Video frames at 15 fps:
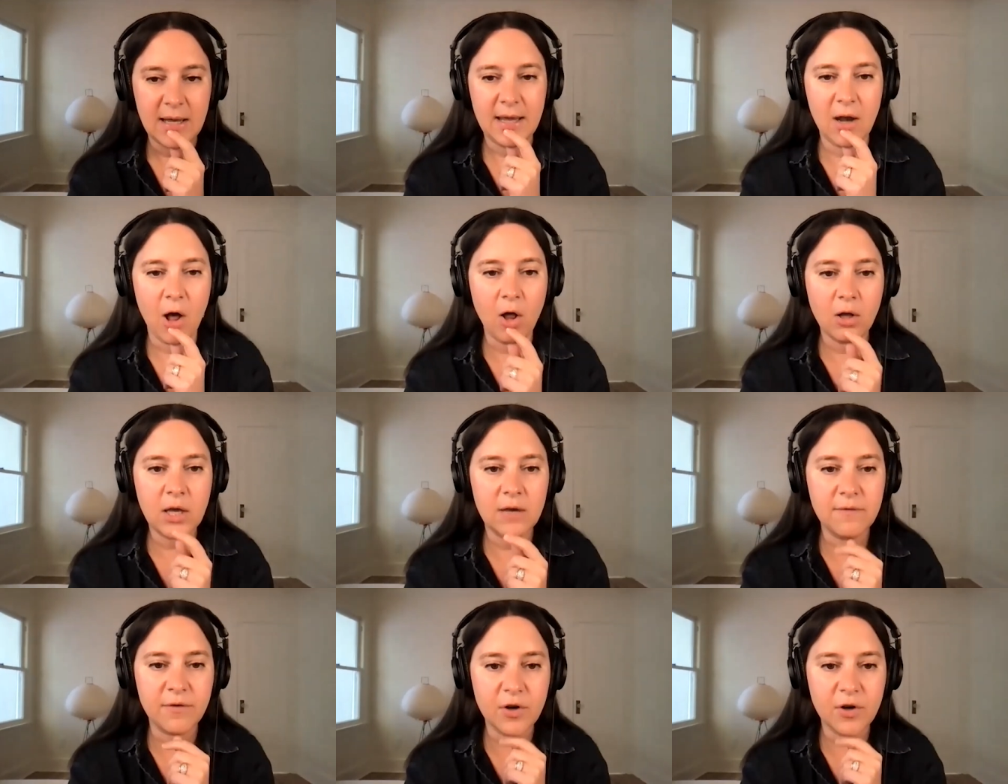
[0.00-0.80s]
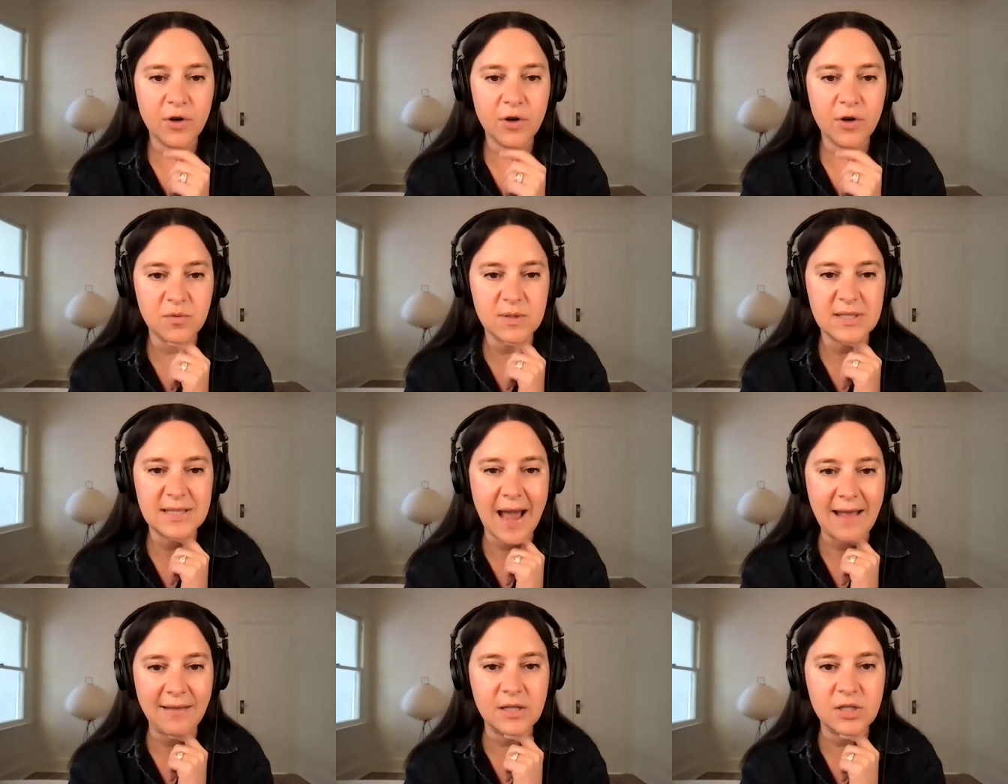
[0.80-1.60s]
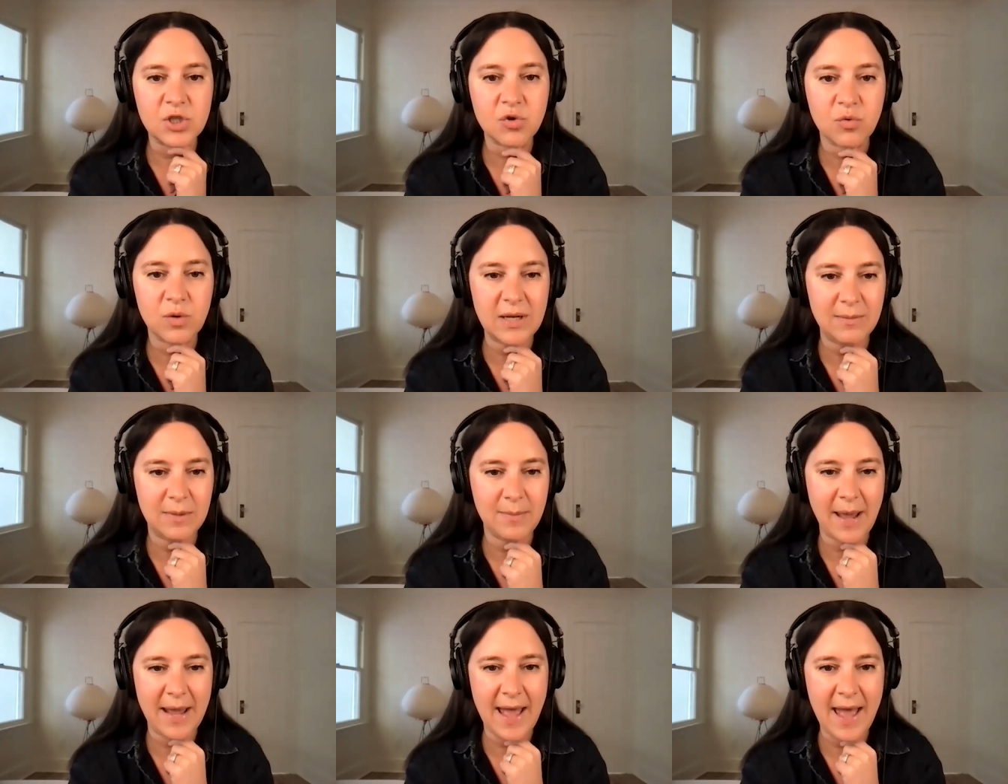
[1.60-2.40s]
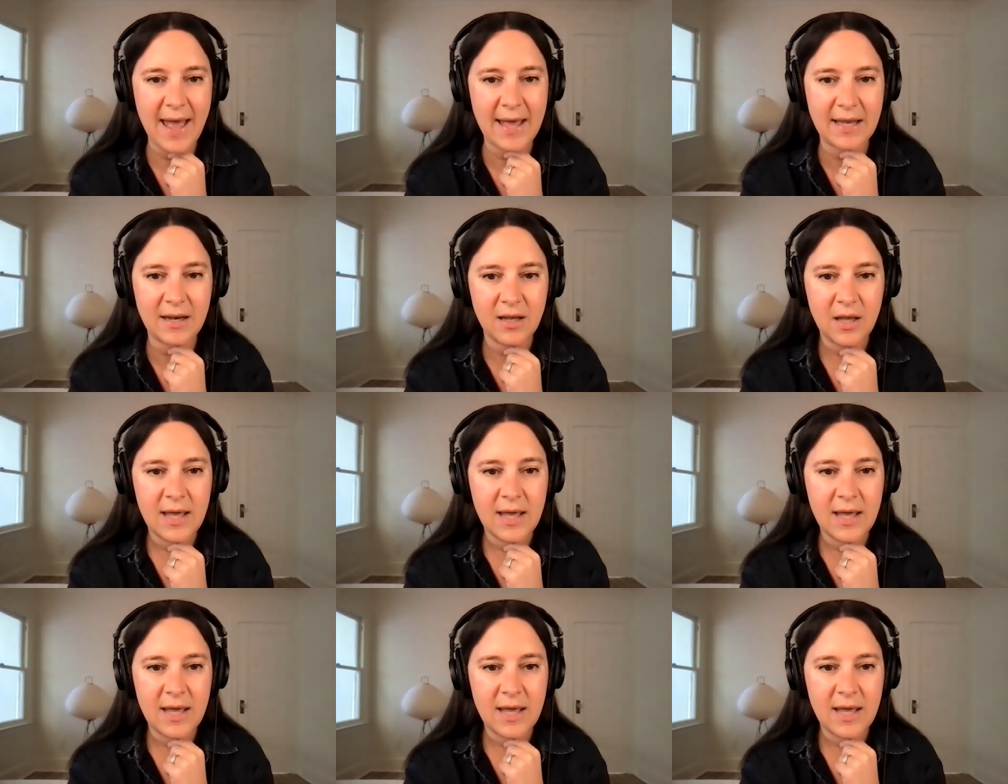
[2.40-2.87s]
It all converged into a silent scream in my head